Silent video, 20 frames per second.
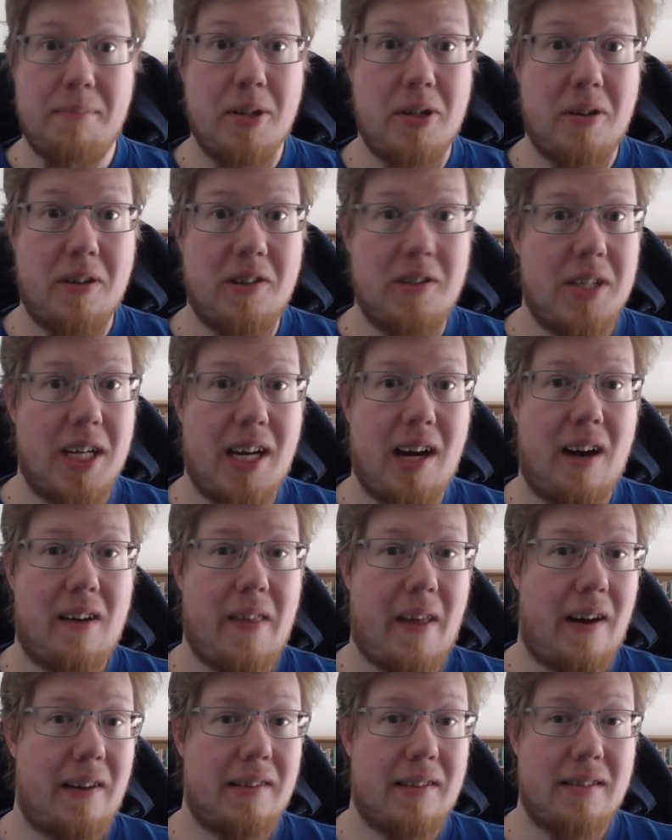sure to check out
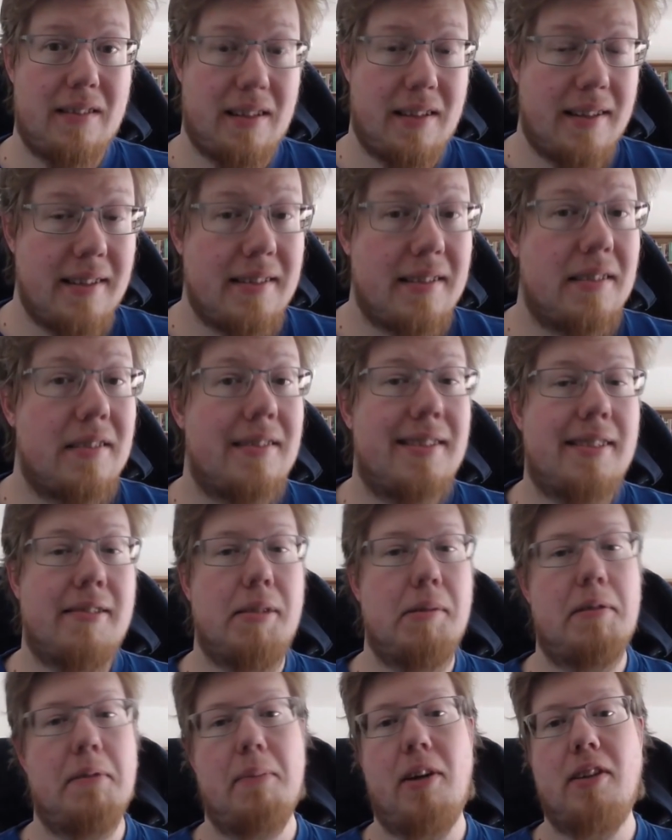all these links in the
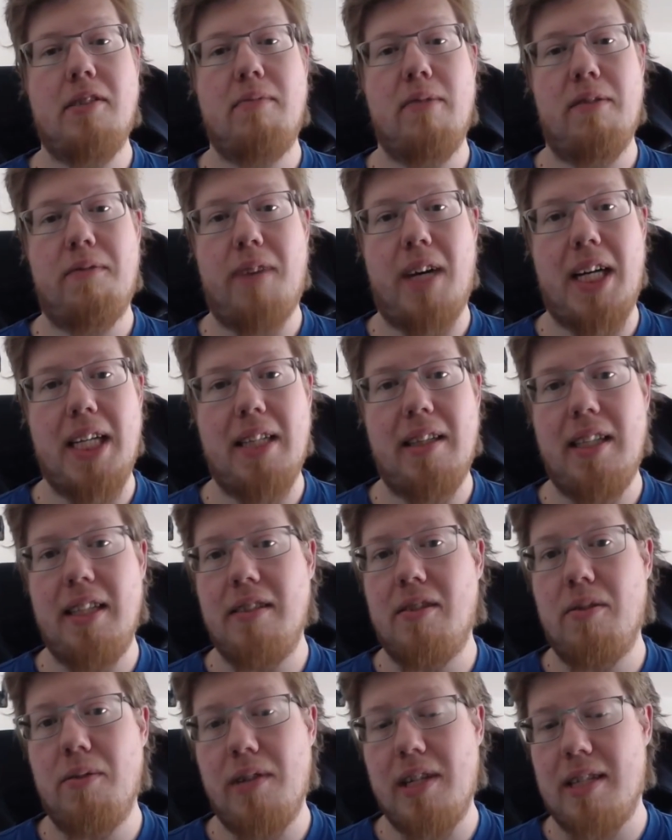description box will find links
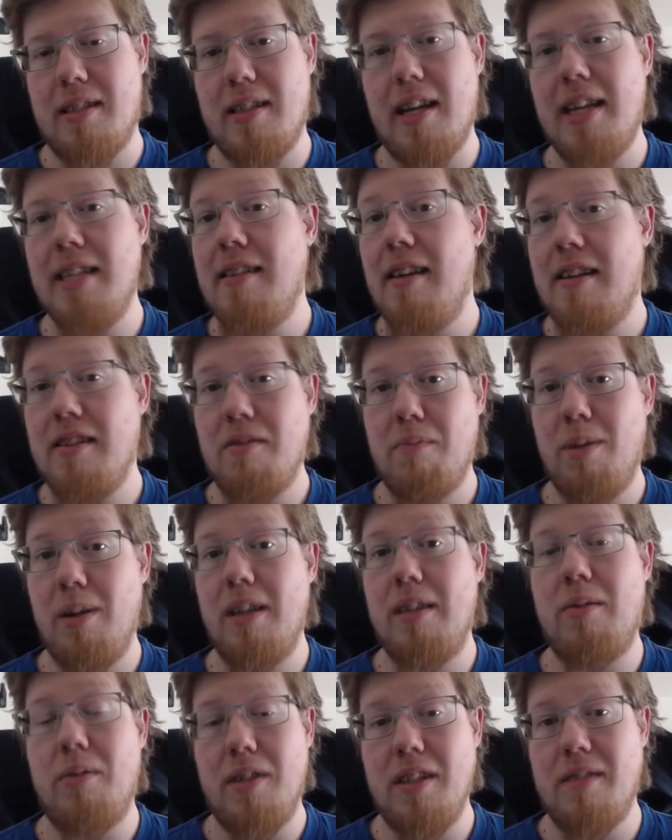to the site as well
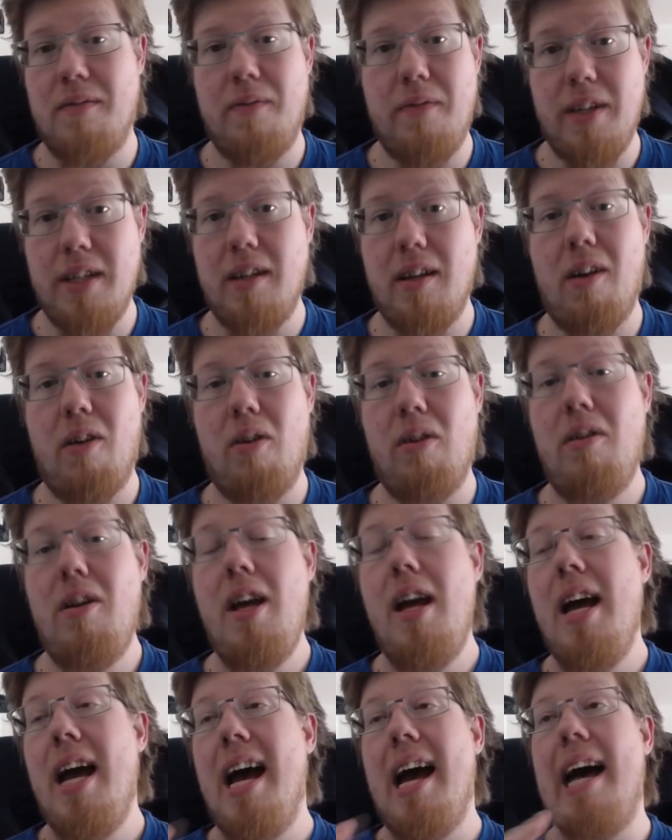to this video
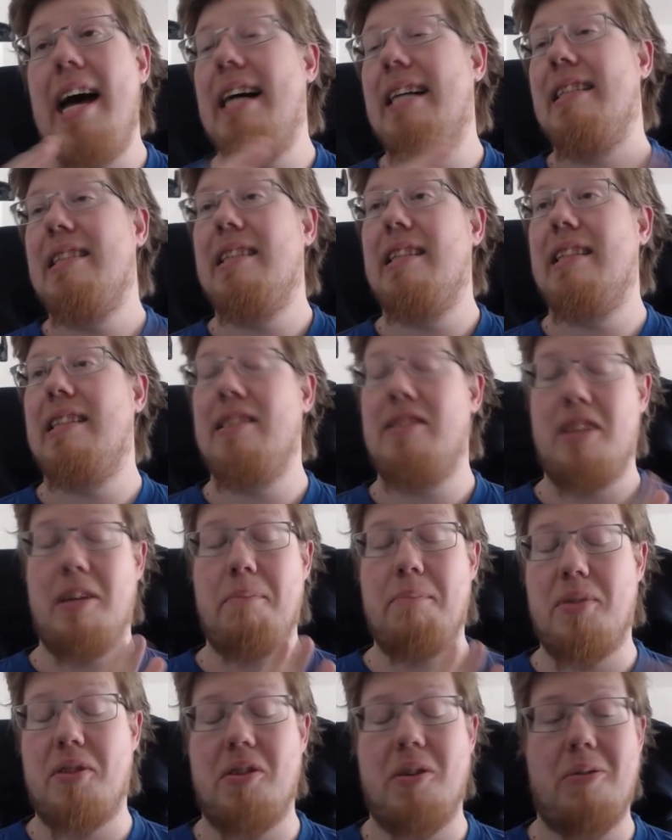and this
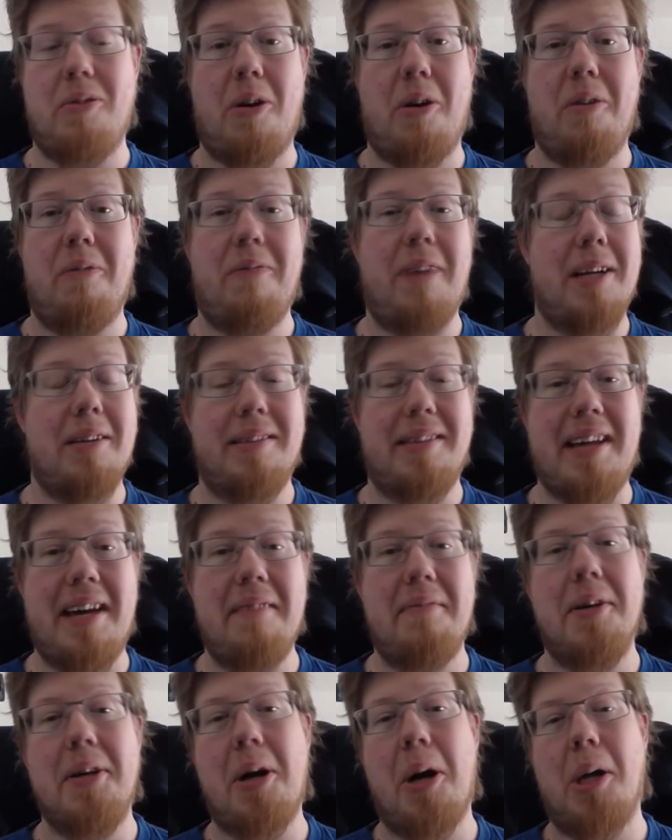episode of Violet
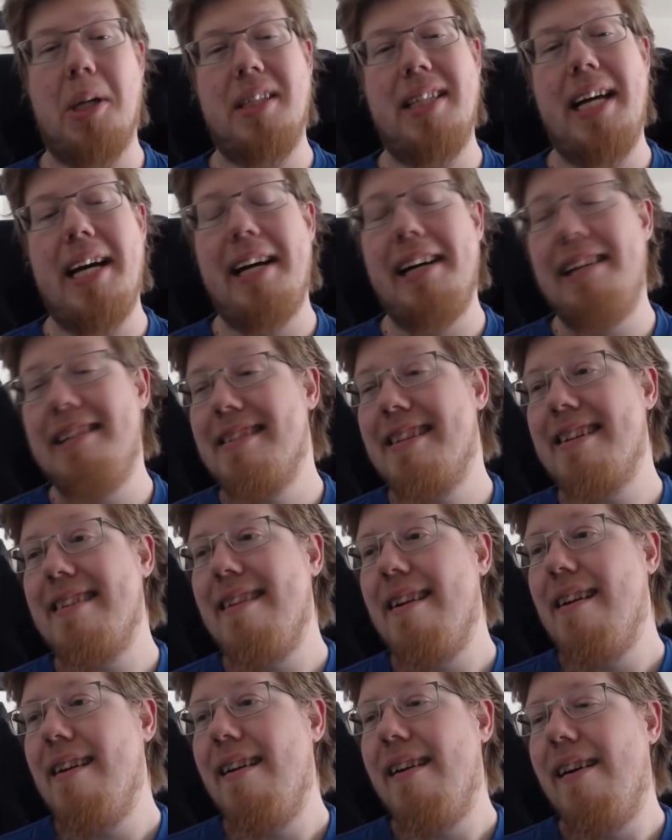Evergarden and
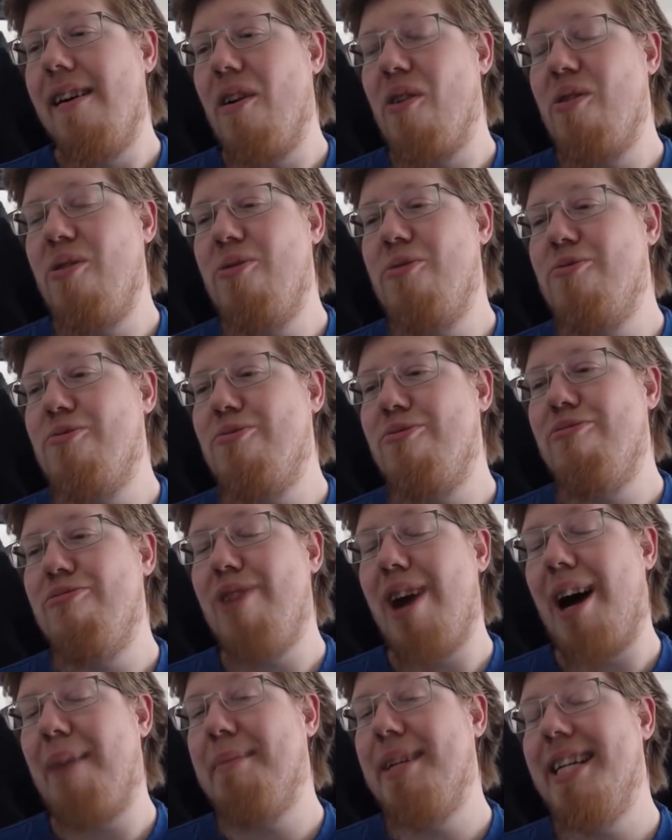
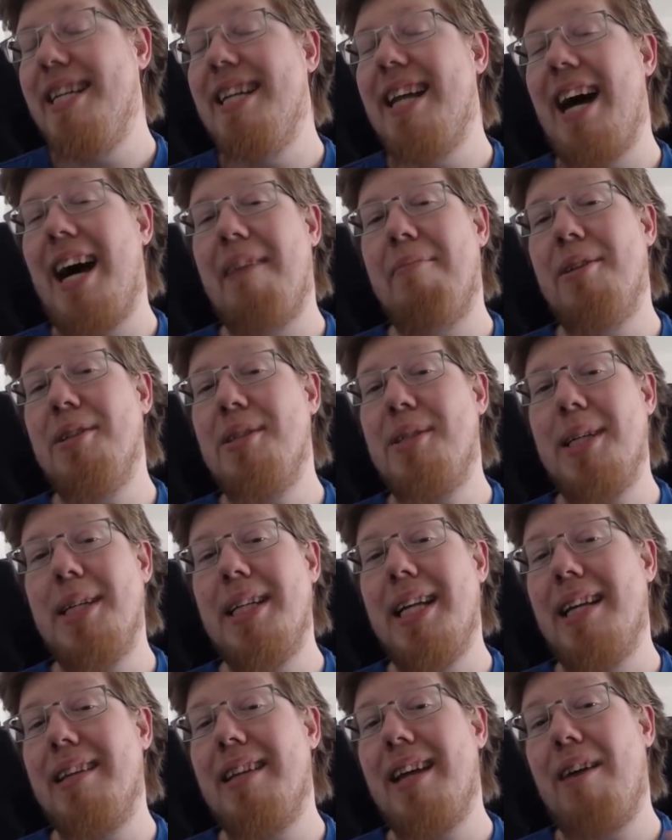I mean I must say
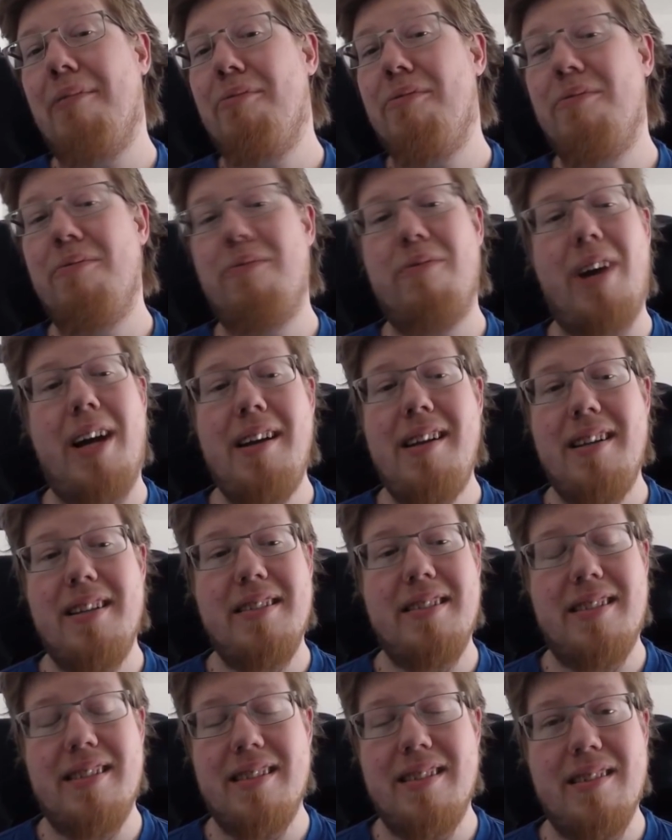that I find
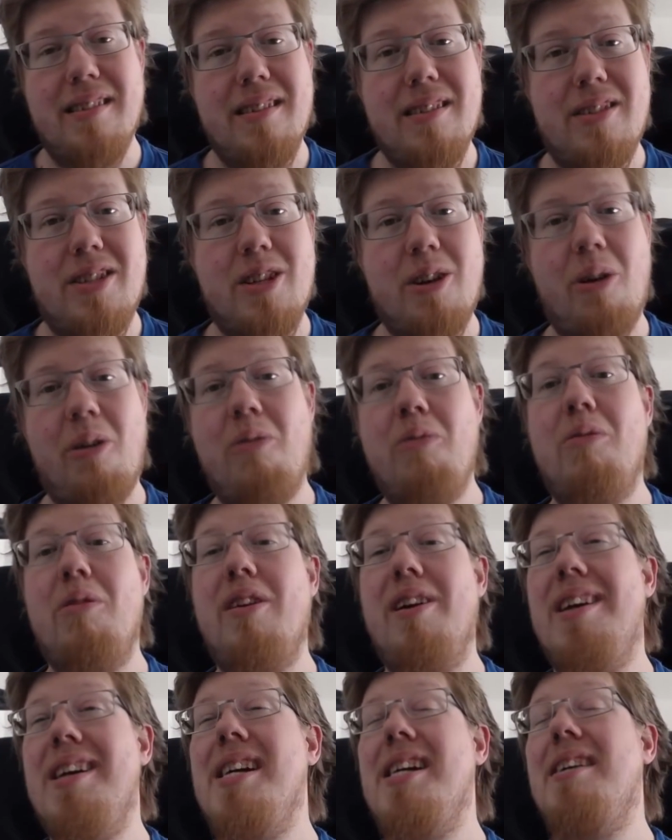this show
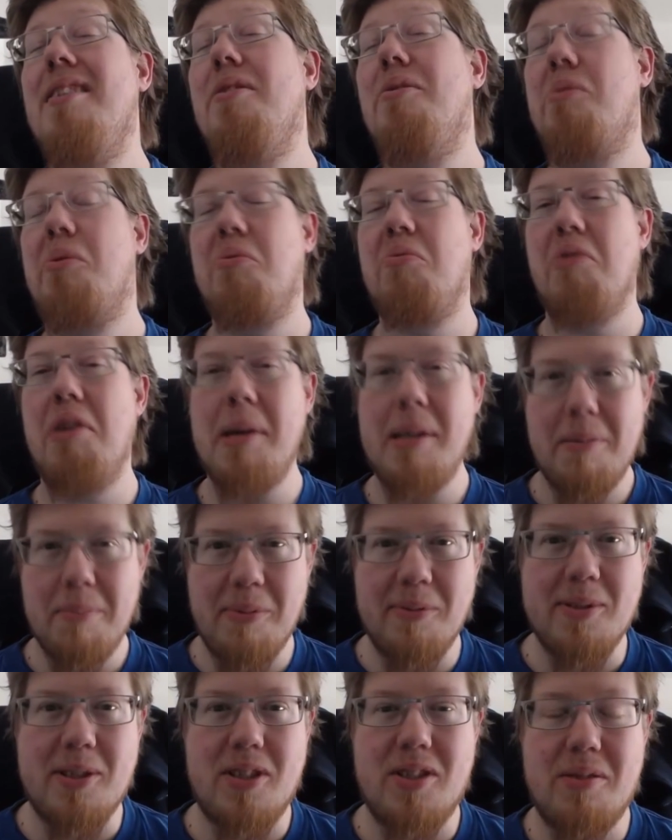
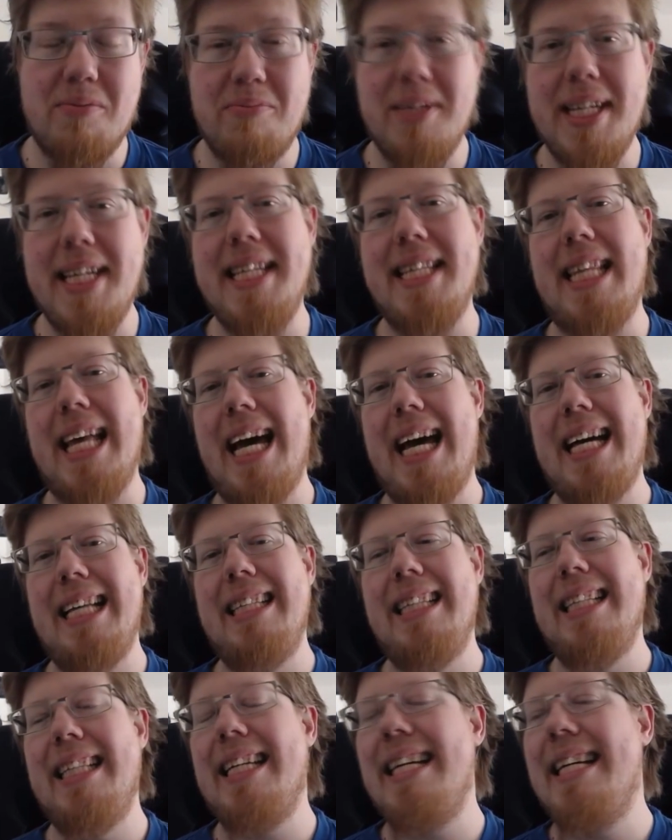incredible sweet
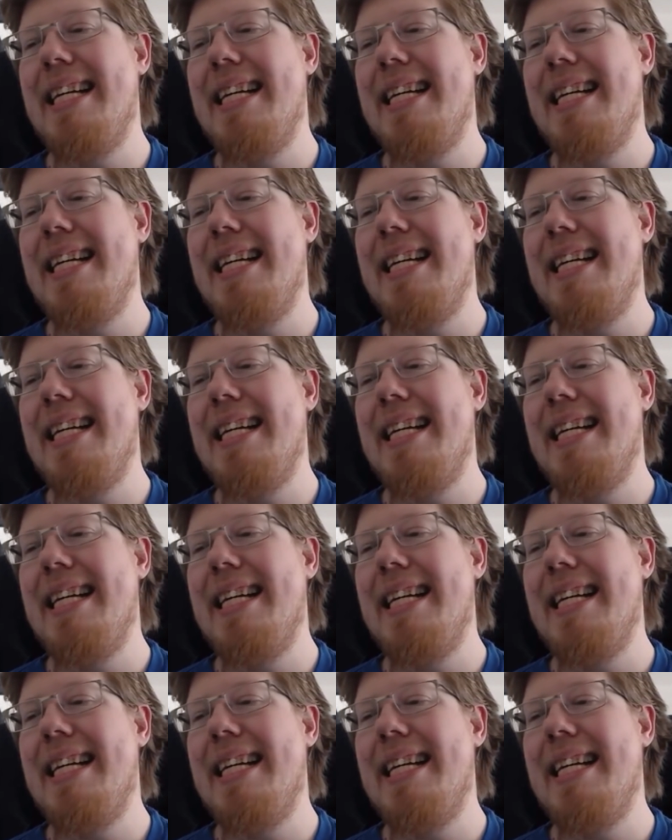and